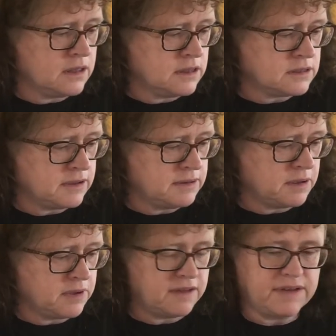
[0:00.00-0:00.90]
So anyway,
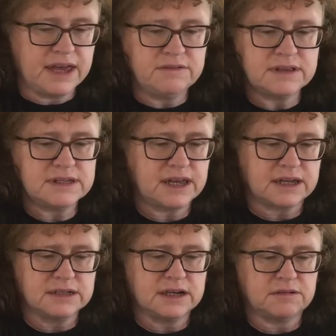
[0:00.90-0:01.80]
we have Henry II
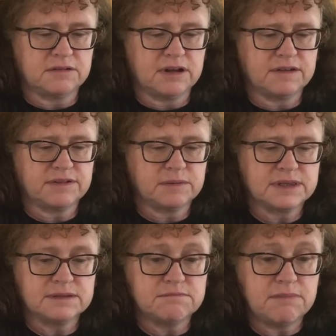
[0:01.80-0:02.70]
here arriving with
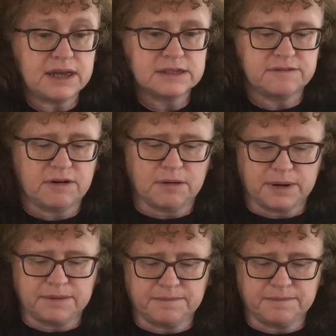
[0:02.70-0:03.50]
his massive army.